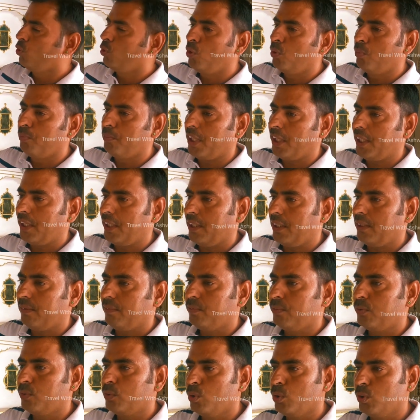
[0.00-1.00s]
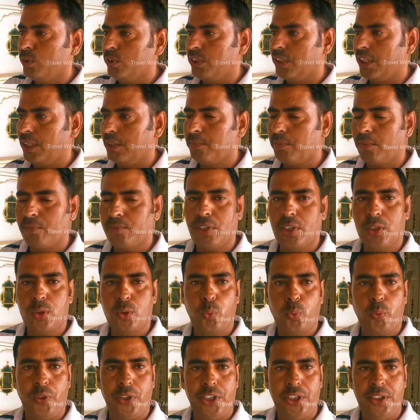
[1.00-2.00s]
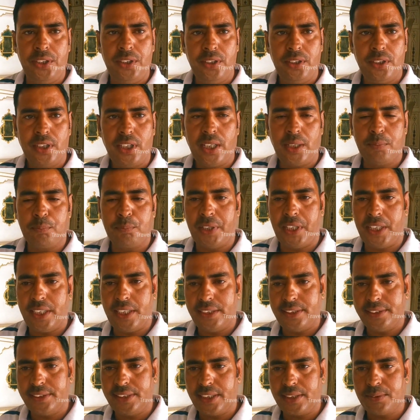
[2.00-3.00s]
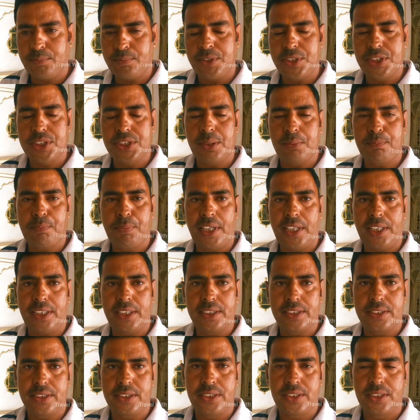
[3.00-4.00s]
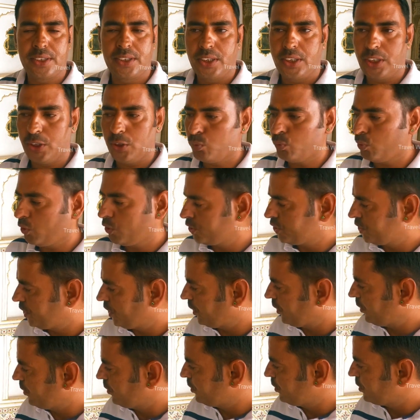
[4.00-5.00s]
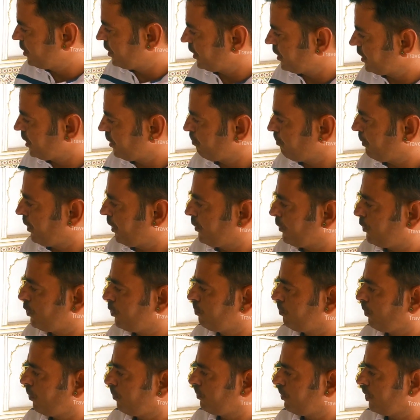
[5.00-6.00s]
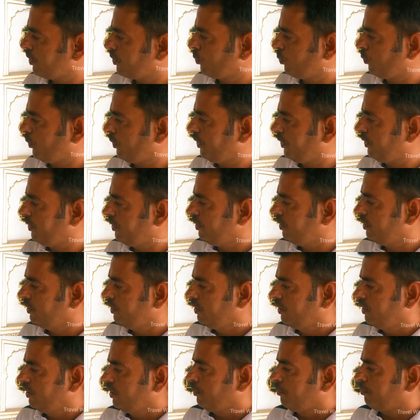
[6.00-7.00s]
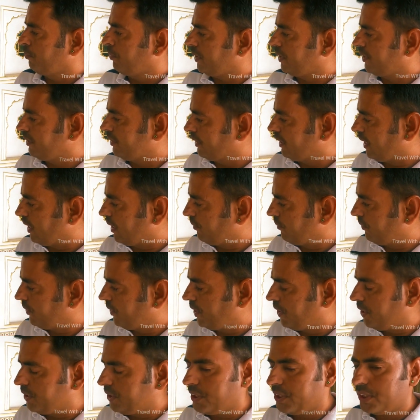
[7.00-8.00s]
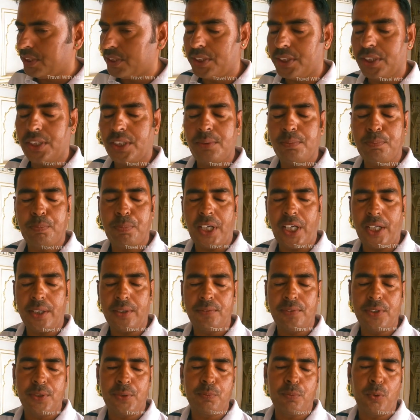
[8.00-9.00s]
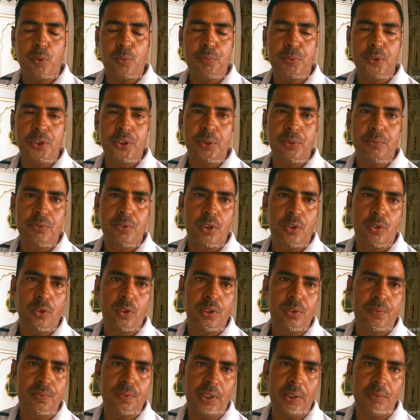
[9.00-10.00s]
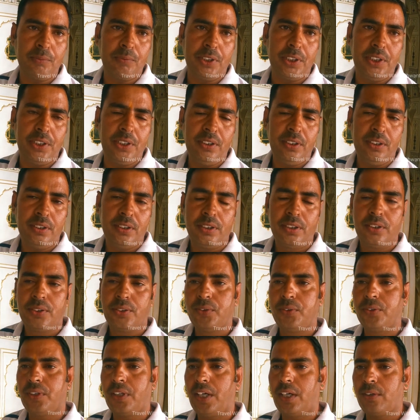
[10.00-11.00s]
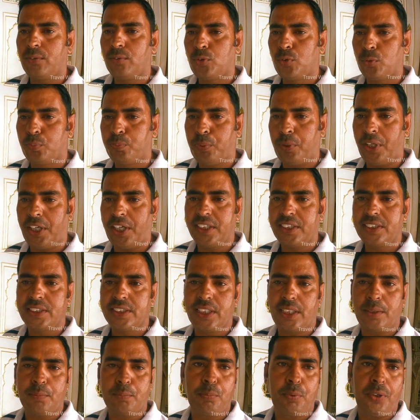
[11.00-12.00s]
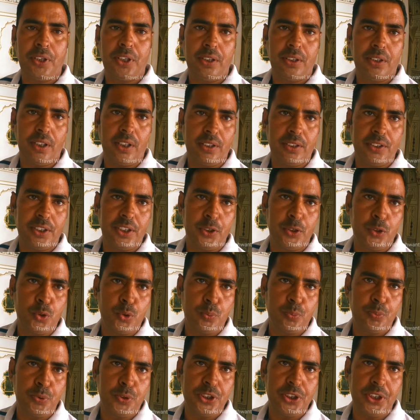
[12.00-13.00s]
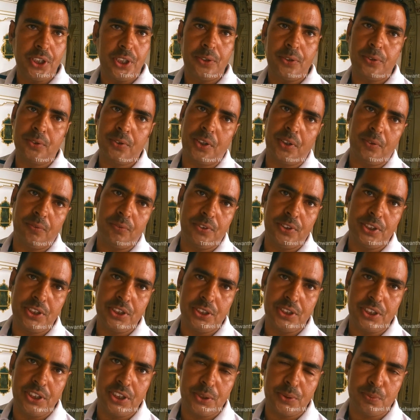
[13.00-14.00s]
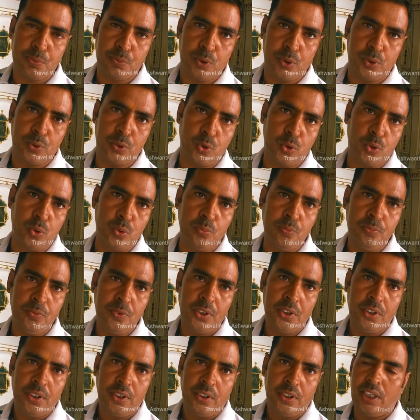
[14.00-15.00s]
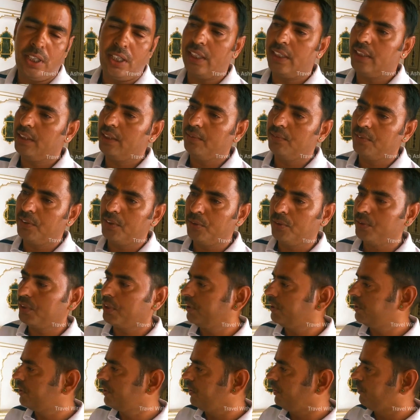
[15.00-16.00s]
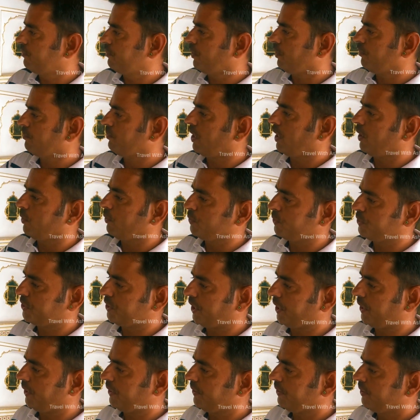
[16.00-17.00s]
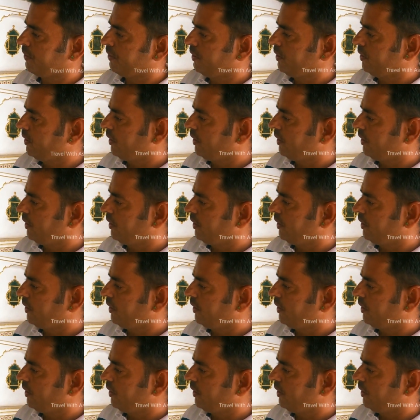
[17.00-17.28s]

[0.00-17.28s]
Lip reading: Phool Mahal. Phool name of the queen and mahal that means the palace. It was the used as a bedroom of the queen, but nowadays it's still private property of the royal family. You have to pay extra, pay 100 rupees and you can visit this room, and even you can see from the outside.